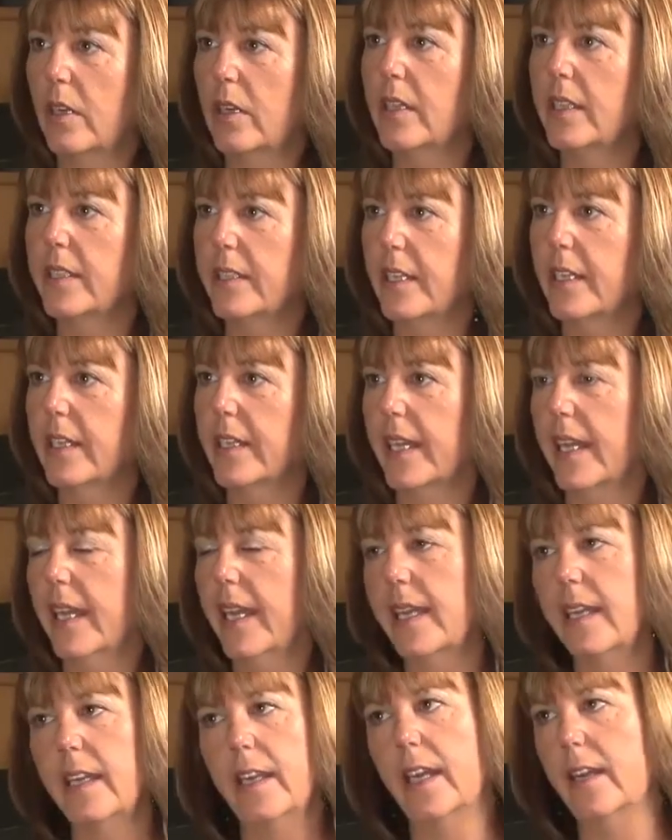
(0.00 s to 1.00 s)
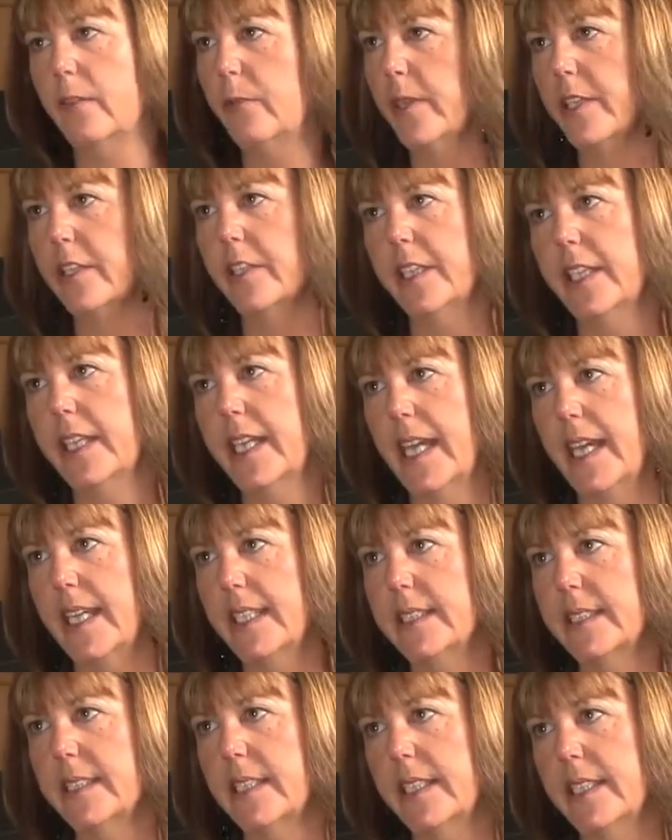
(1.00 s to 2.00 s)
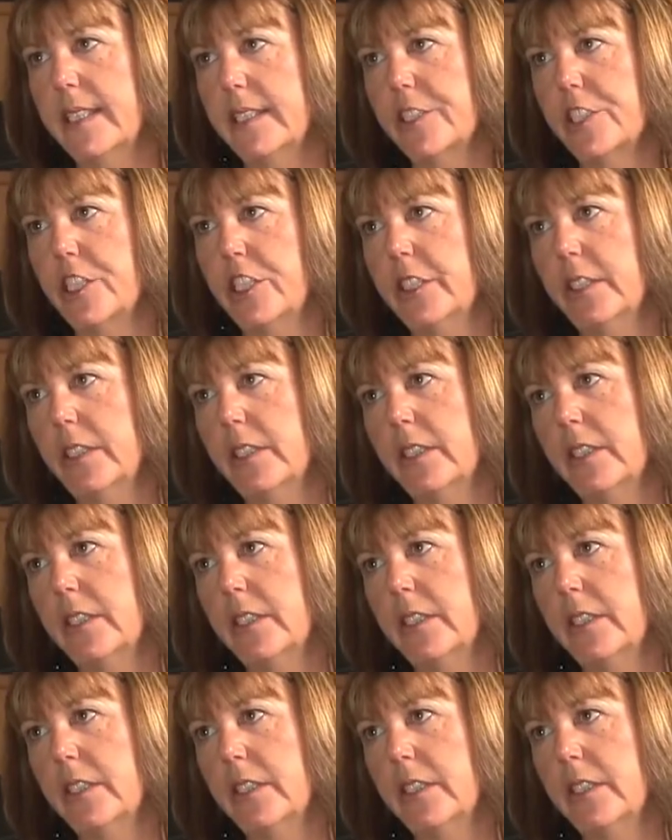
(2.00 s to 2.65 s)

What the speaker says: Right, okay. And have we got any case studies, John?